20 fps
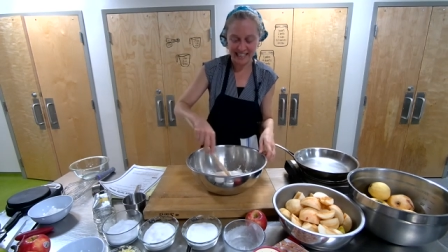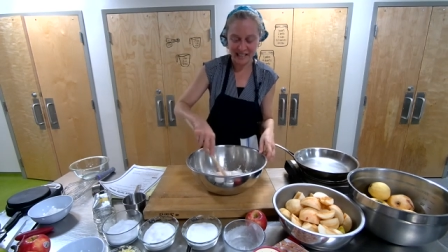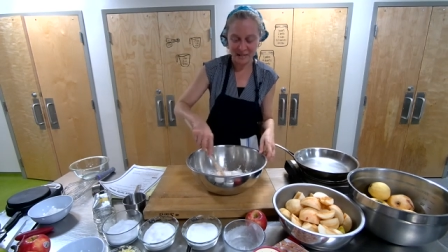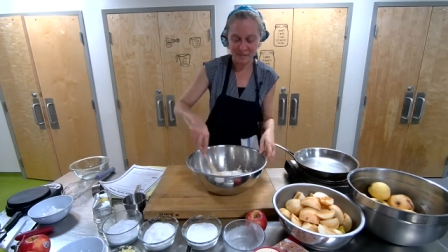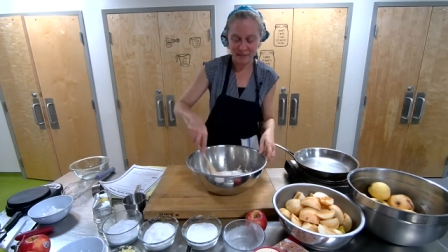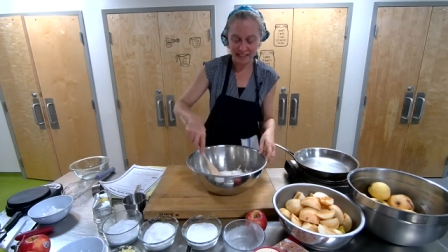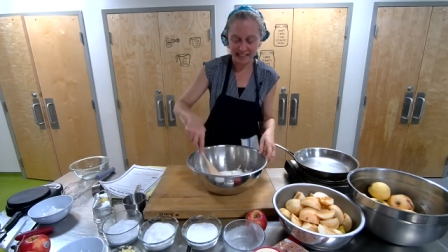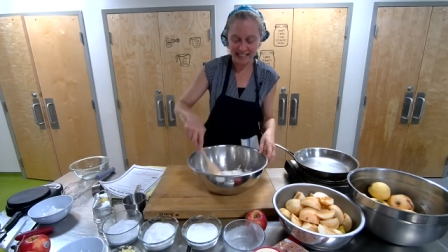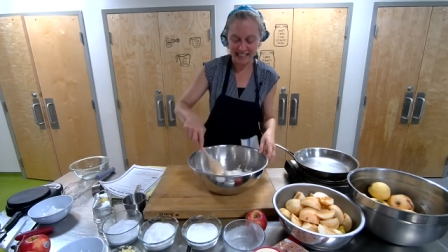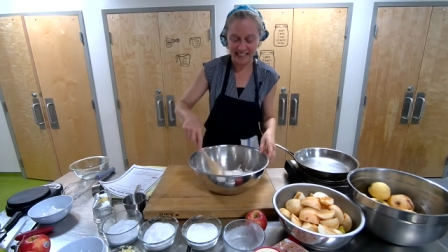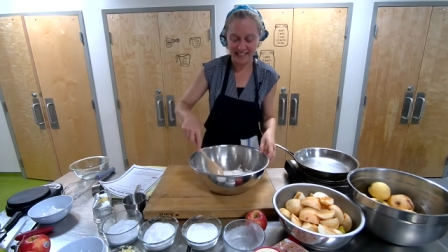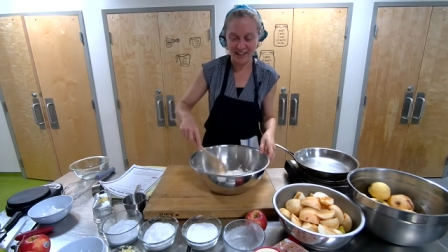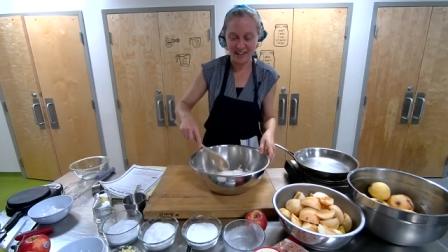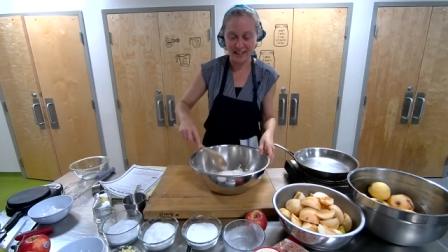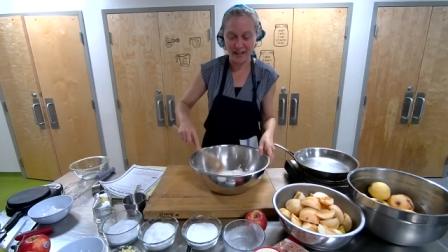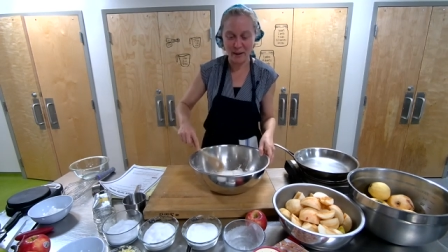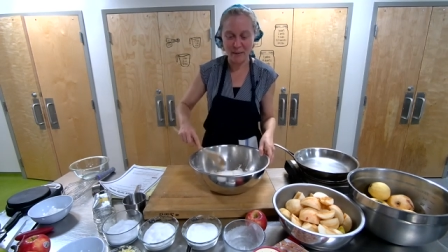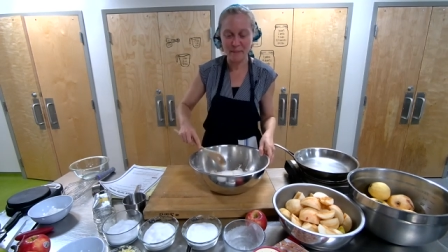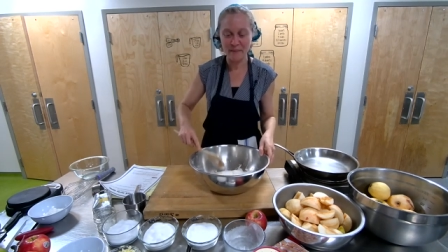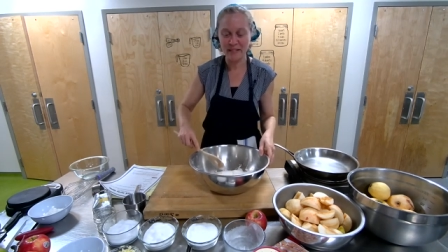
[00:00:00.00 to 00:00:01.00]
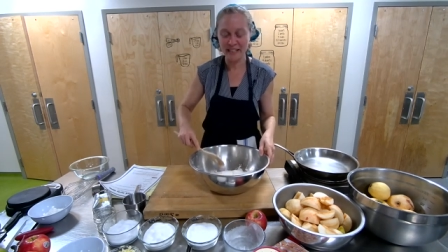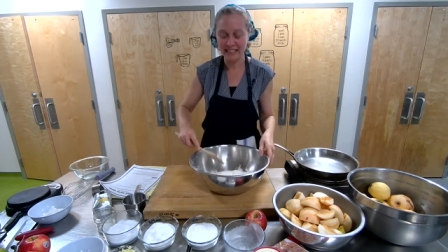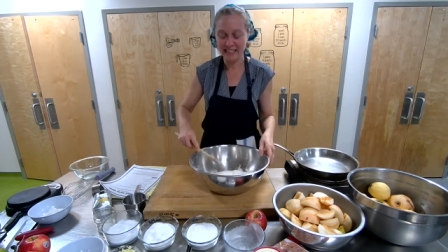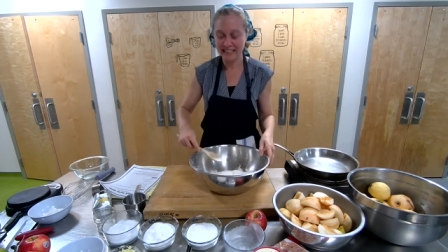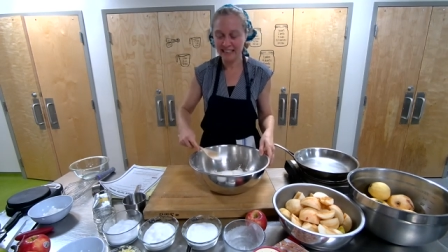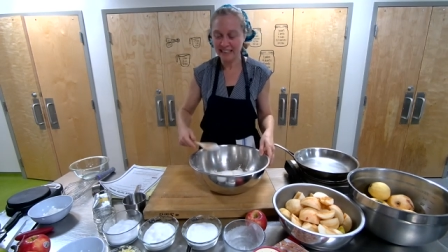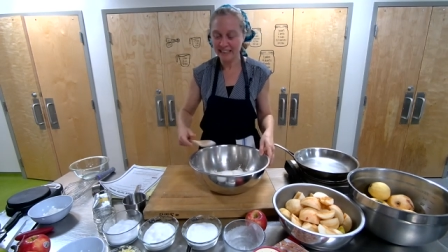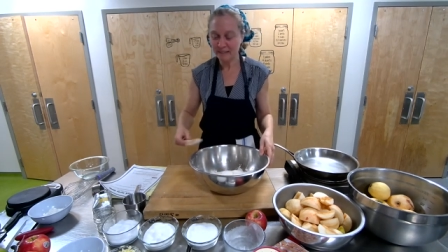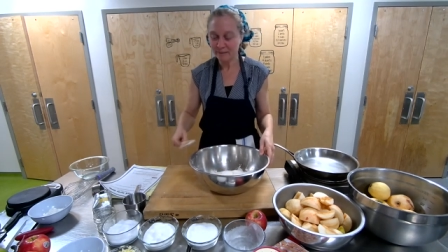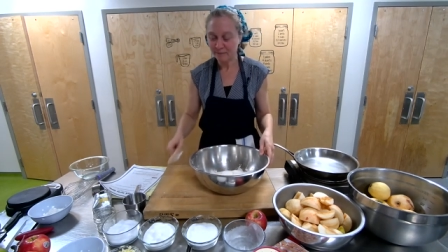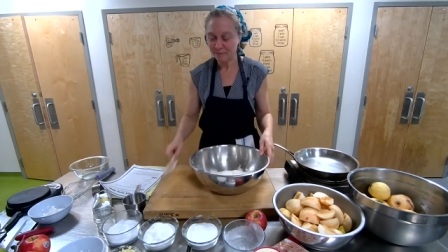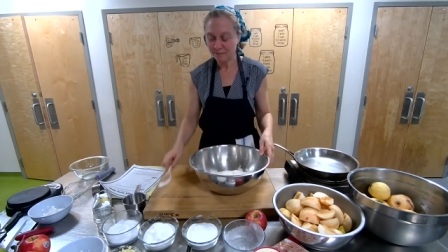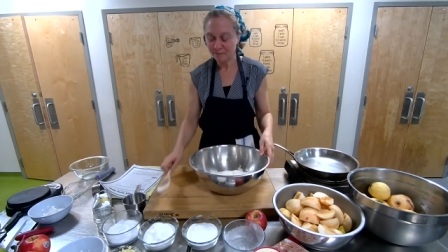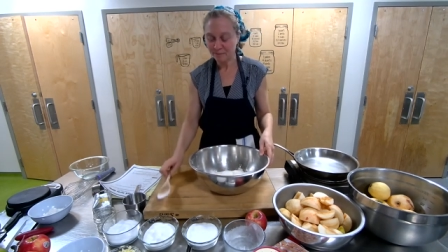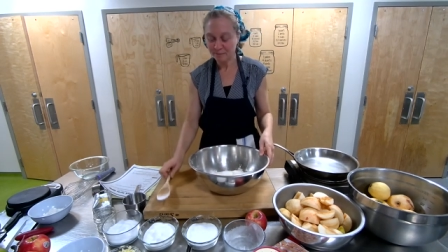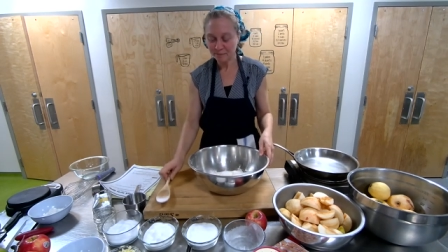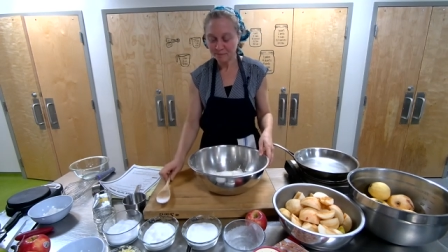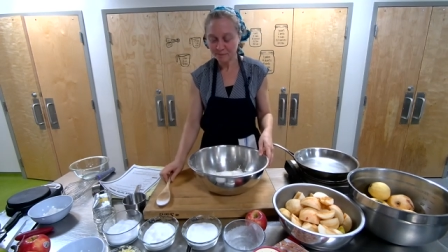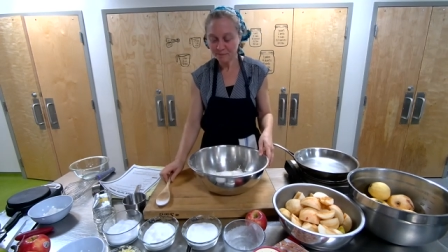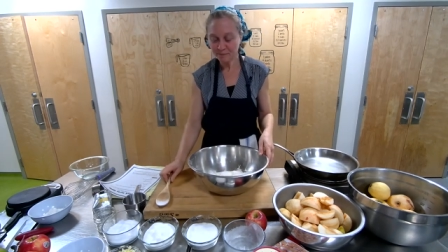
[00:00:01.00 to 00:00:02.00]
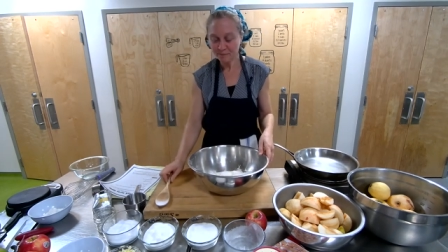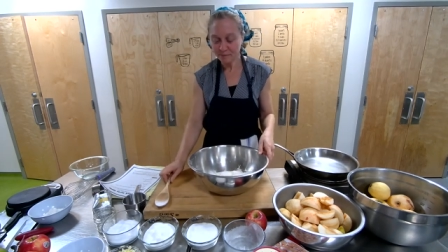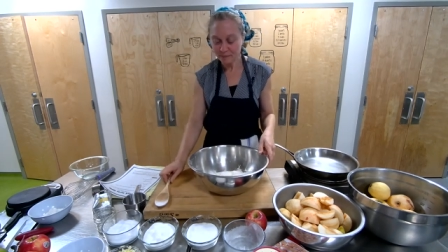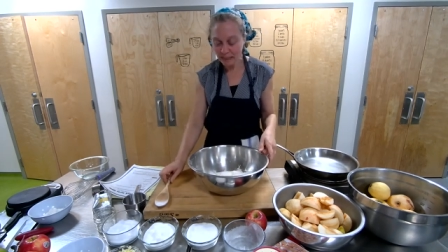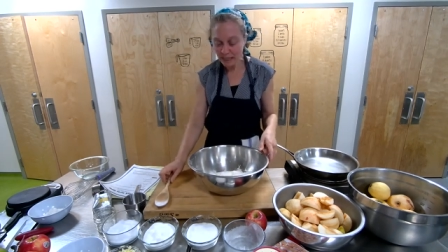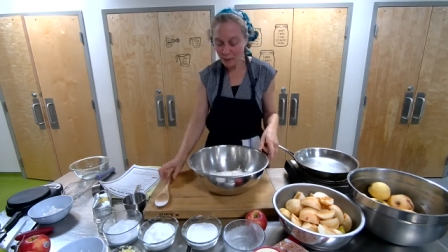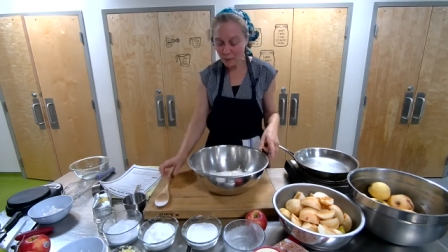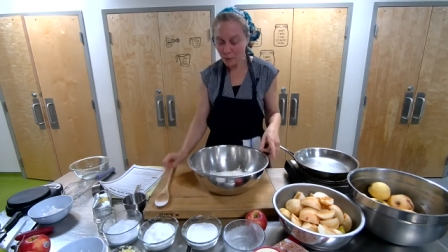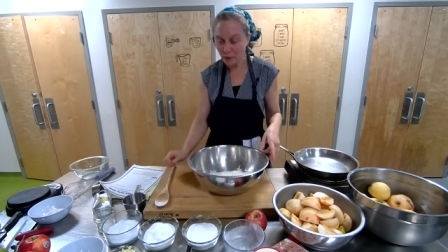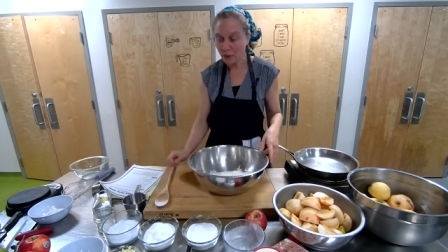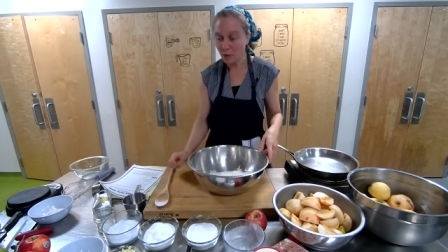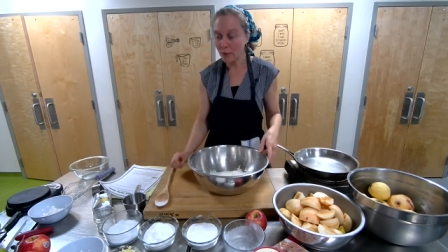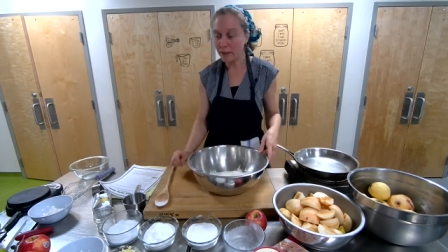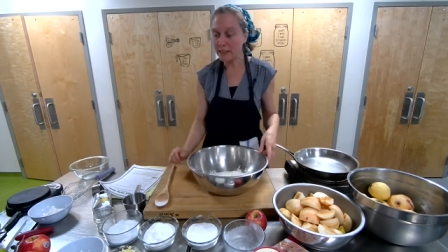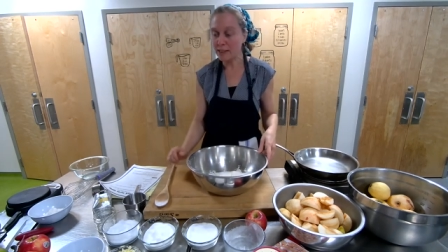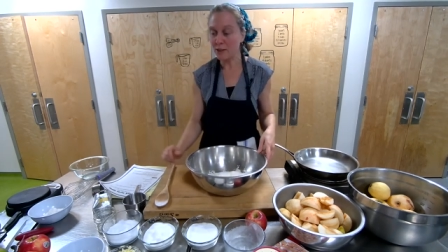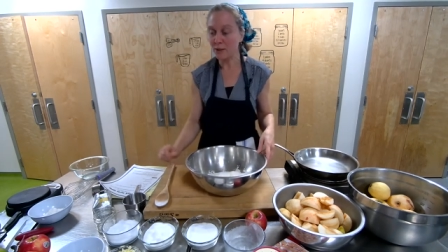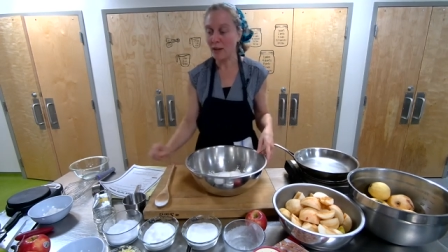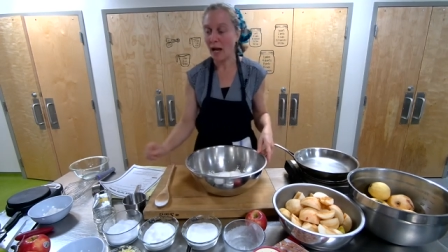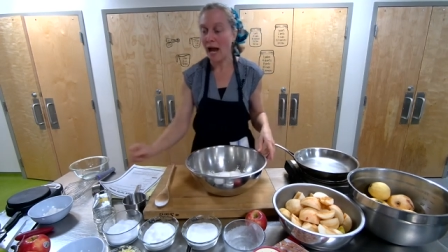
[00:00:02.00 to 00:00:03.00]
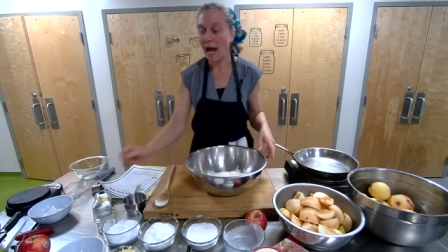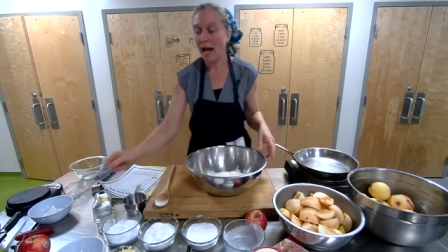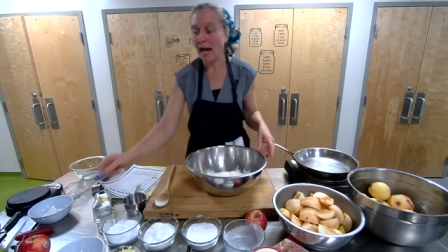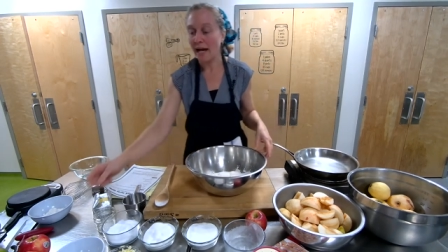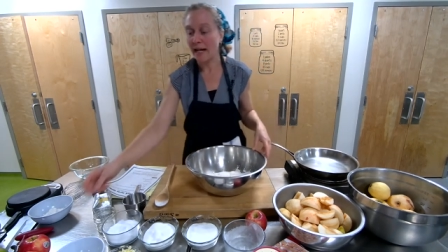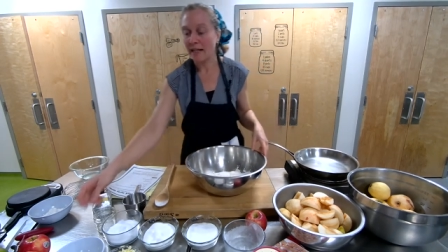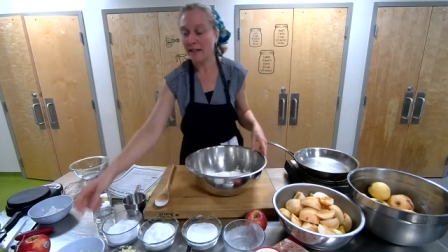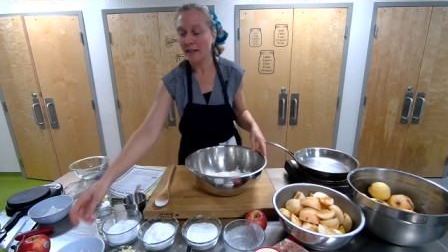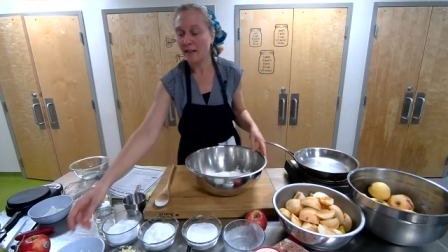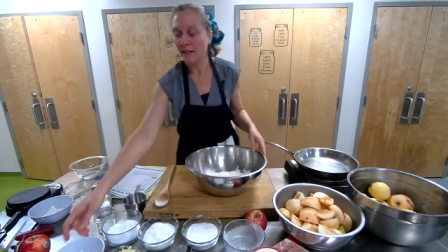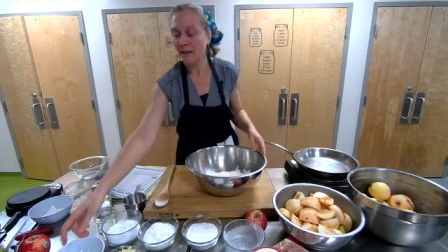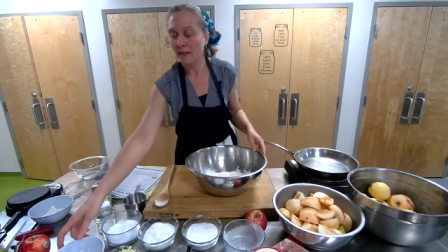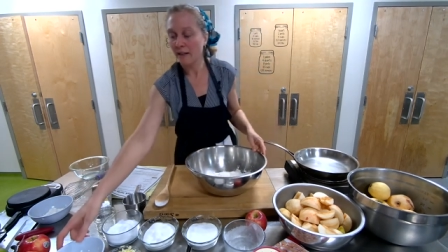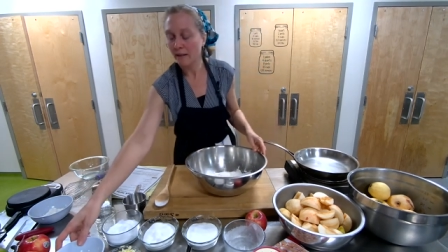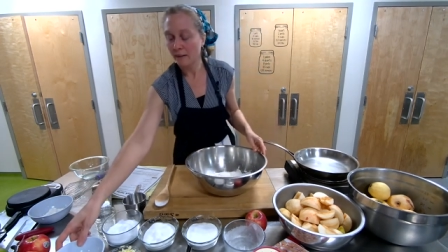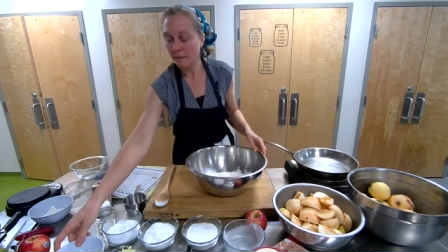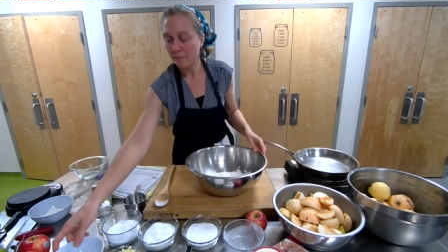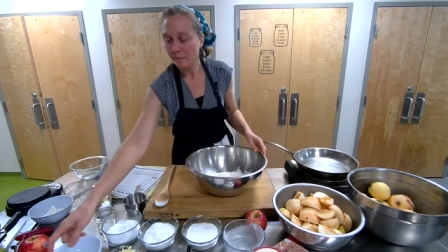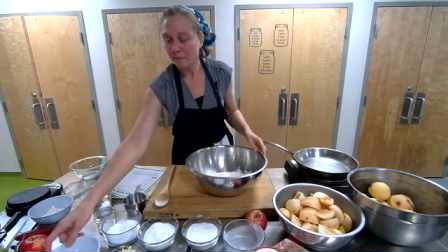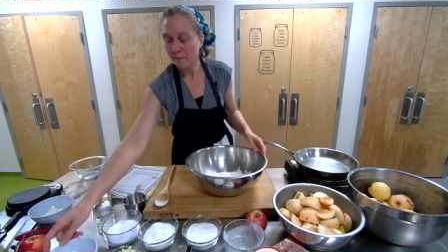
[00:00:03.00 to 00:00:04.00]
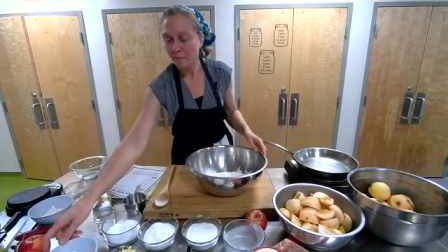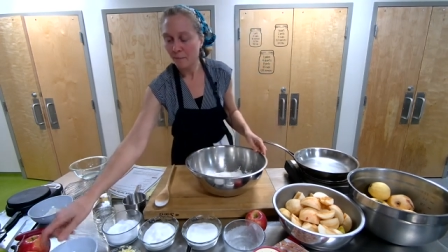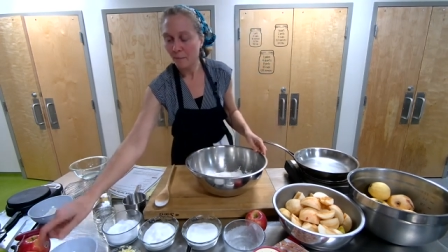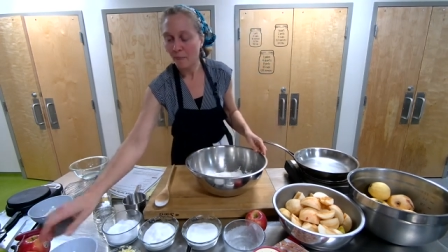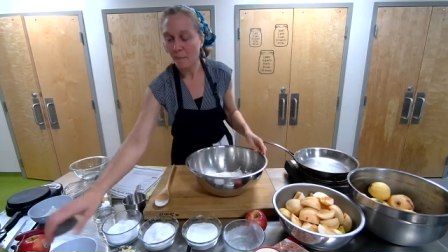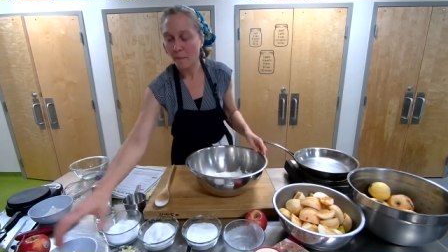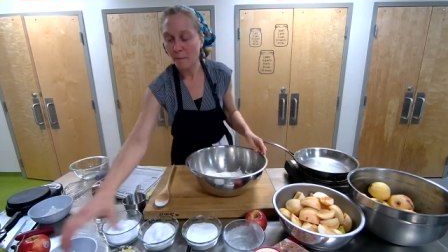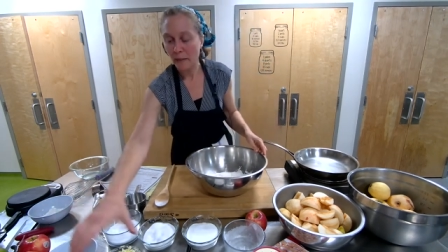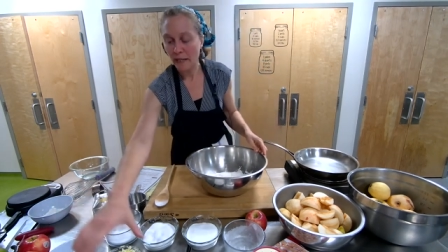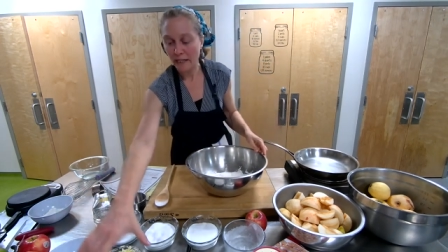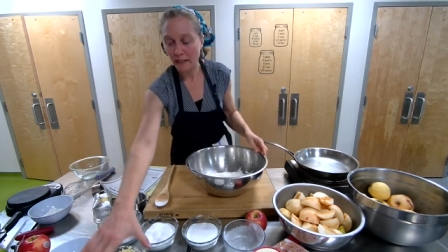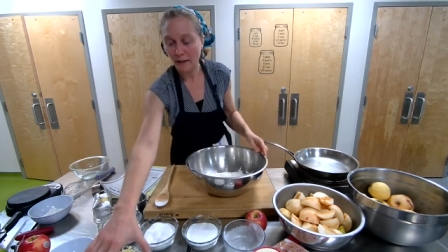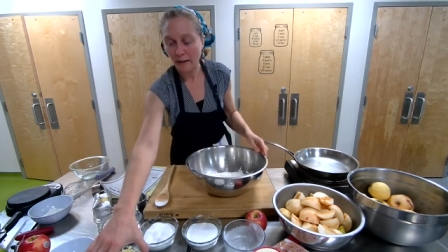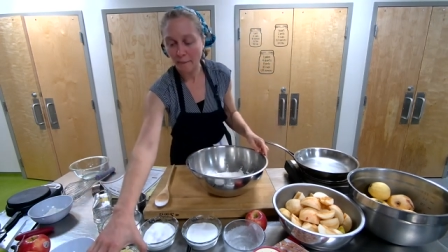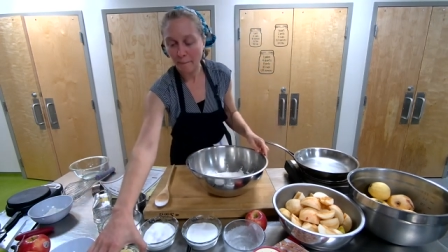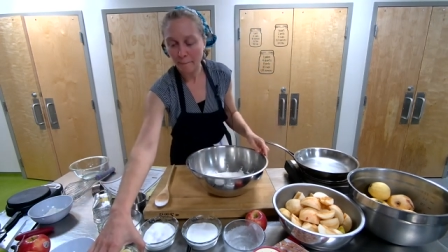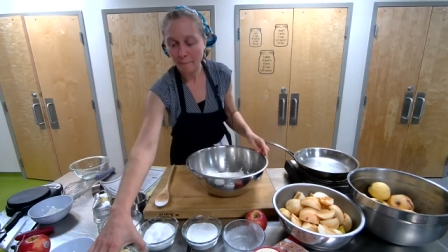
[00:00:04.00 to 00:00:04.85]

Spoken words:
and mixing it all up. And we're going to add butter.